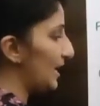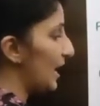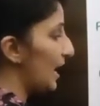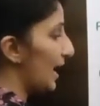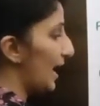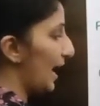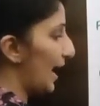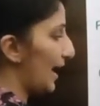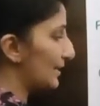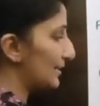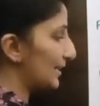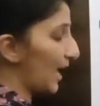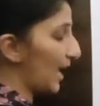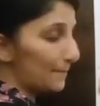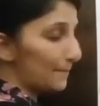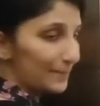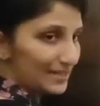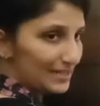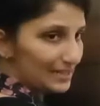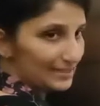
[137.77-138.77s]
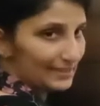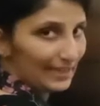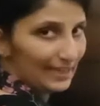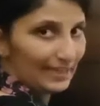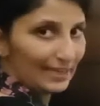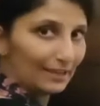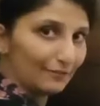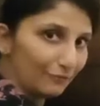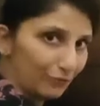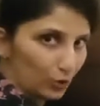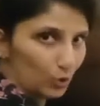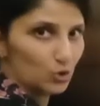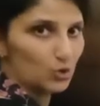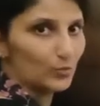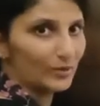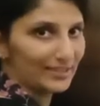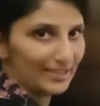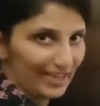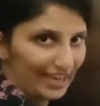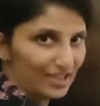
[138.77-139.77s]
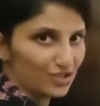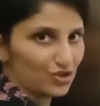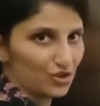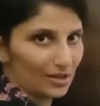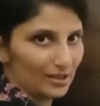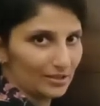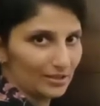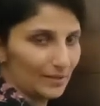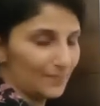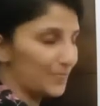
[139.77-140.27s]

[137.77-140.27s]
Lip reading: and capital T can fuse with each other.